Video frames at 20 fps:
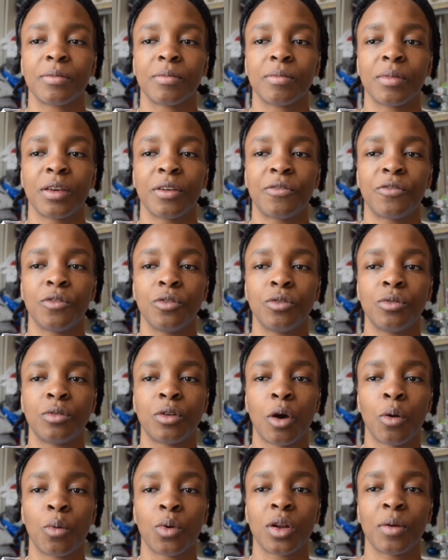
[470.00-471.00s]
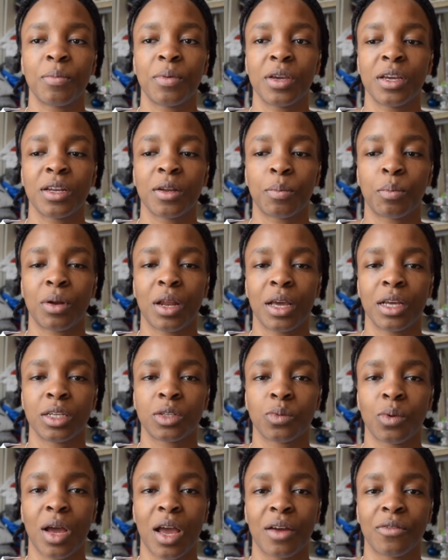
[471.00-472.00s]
if you don't want to be in a place
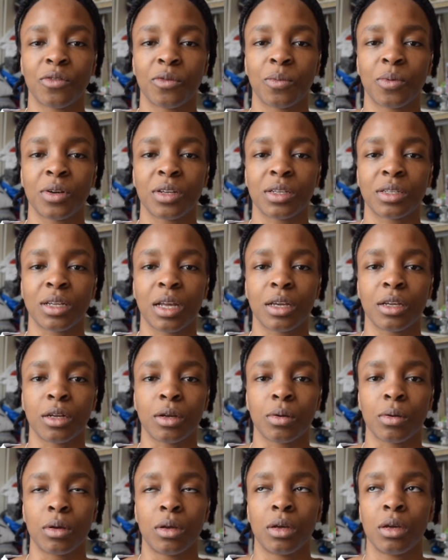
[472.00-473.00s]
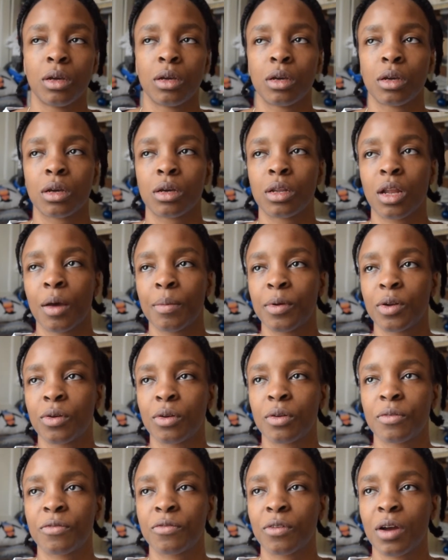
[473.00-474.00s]
where everybody's like, you know, clubbing on
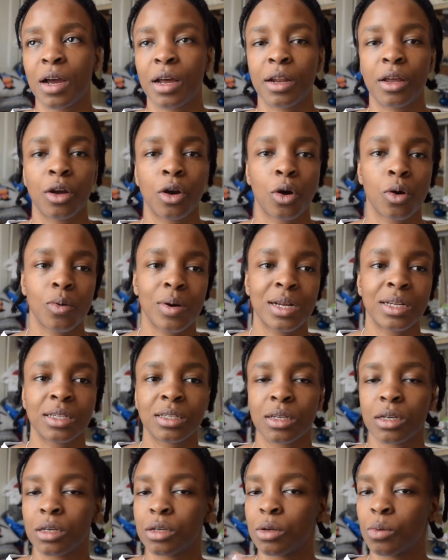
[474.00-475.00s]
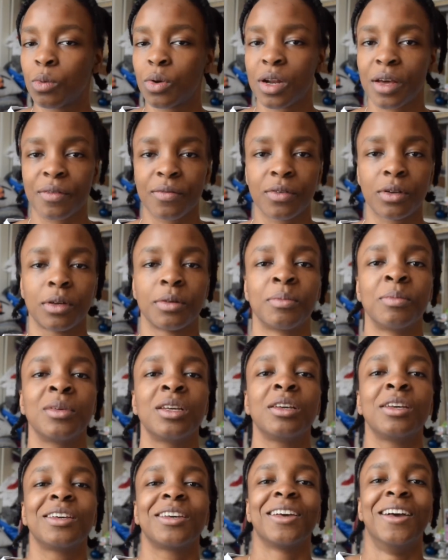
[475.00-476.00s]
a Friday or Wednesday and whatever,
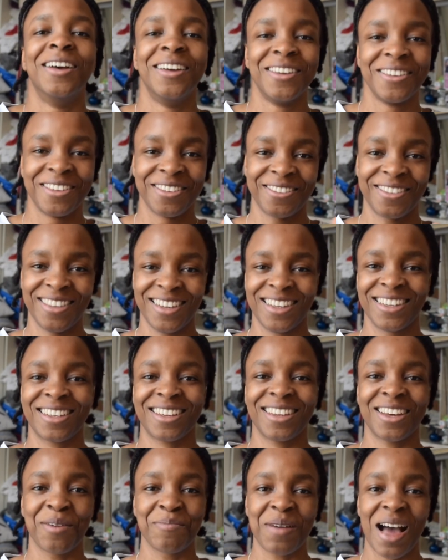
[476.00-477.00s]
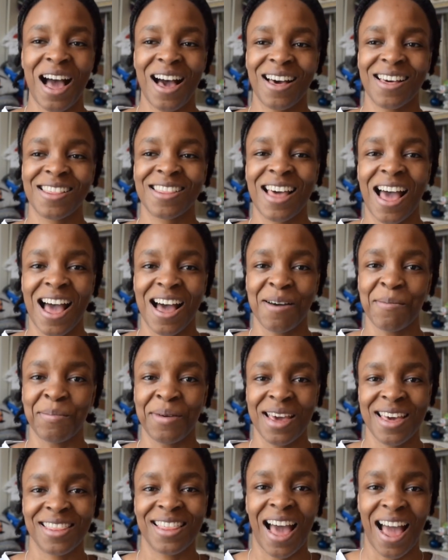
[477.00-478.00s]
you think about that,
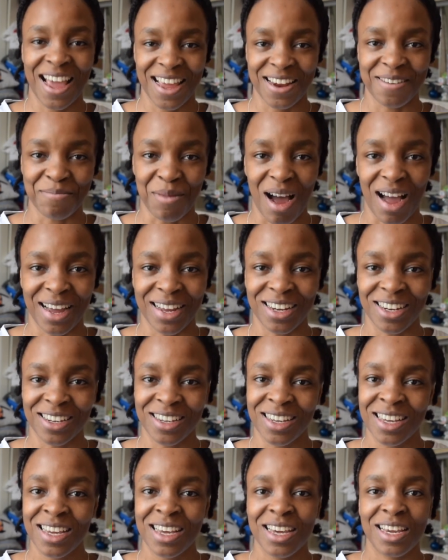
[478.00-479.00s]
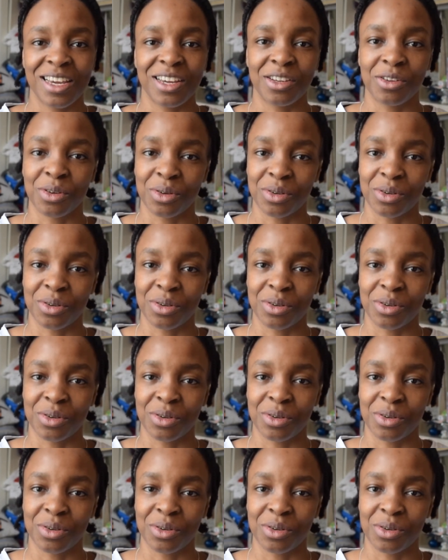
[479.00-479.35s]
bear that in mind in your